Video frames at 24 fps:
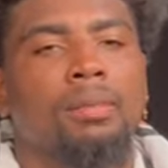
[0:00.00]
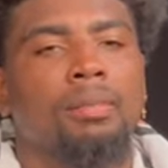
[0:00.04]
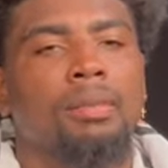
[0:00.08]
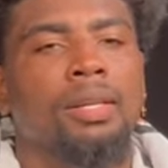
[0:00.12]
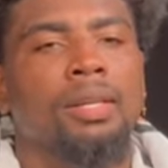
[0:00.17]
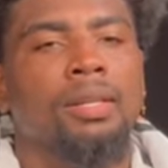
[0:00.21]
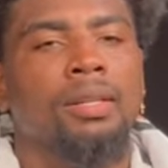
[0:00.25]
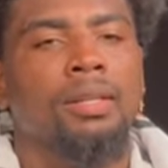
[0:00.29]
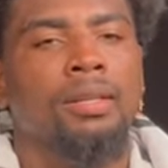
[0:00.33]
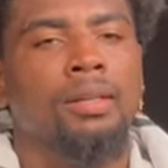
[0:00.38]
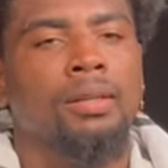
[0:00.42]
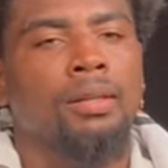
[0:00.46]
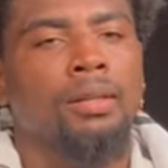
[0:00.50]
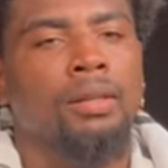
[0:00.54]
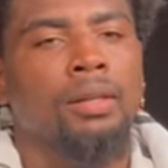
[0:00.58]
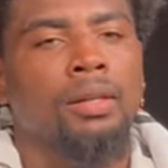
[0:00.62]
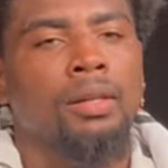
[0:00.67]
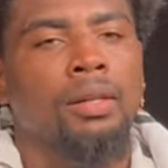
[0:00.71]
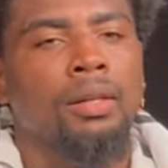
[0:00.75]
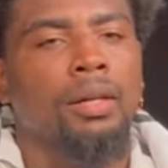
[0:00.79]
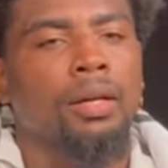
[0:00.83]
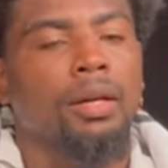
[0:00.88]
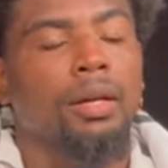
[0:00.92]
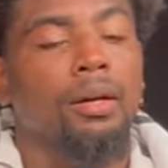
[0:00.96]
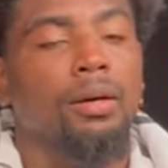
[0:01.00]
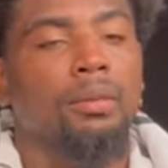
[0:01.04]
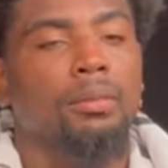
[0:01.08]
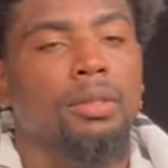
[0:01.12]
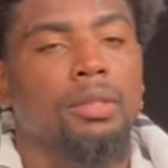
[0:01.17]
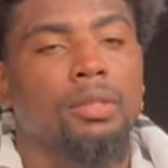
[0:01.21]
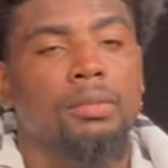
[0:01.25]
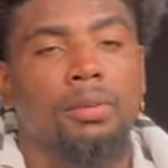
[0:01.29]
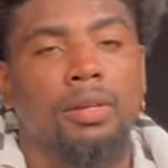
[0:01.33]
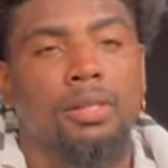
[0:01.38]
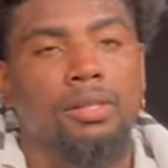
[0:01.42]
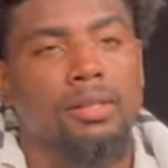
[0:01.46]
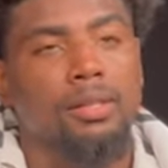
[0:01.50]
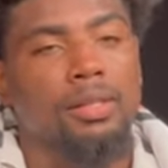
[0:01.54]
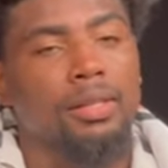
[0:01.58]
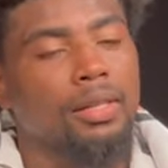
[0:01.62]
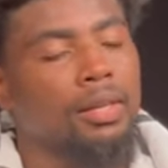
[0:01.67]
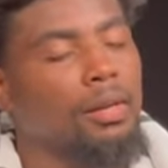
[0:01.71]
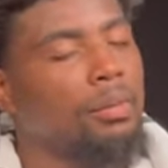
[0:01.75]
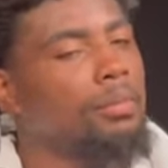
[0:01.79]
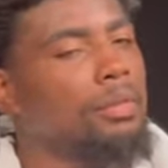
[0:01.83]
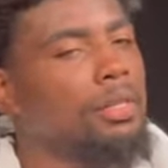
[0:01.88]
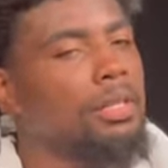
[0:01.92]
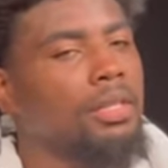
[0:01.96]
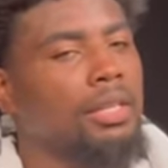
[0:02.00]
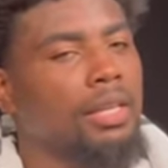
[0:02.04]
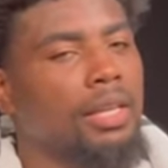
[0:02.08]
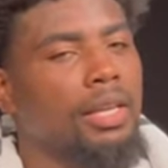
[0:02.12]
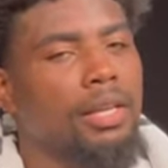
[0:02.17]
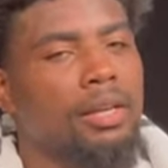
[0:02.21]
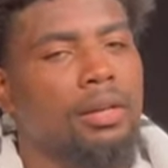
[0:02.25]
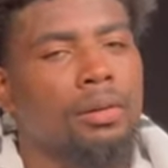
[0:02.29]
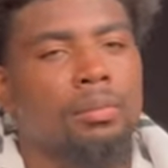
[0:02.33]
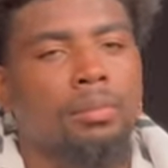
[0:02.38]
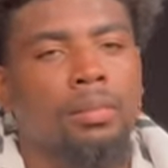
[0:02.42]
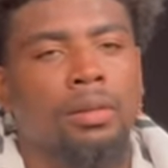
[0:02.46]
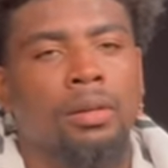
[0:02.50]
made, especially coming into camp.